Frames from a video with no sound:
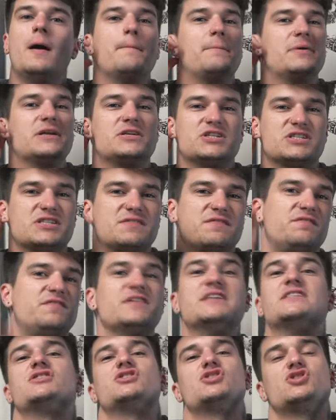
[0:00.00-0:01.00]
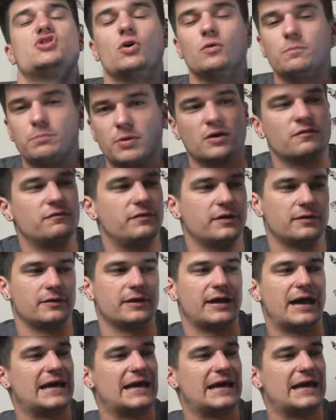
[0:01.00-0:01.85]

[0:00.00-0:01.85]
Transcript: but it just fits so perfectly.